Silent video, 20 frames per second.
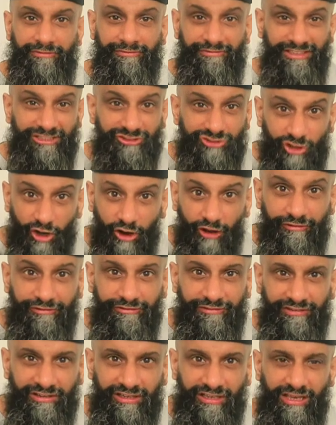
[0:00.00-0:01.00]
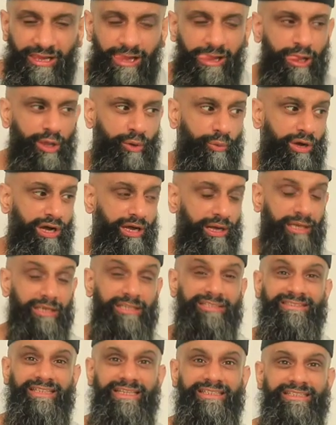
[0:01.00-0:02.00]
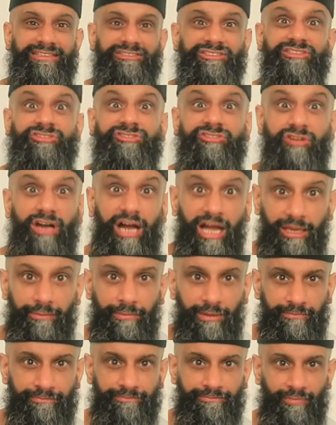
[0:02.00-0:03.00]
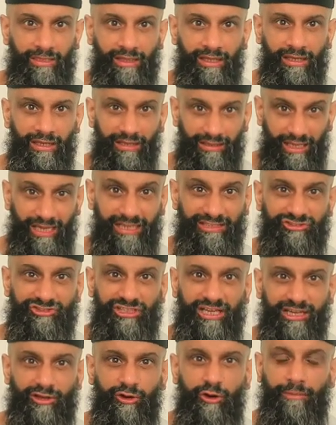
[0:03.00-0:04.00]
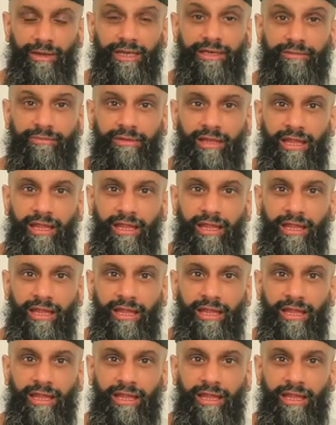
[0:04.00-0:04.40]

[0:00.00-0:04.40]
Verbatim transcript: finish off by saying subscribe like share comment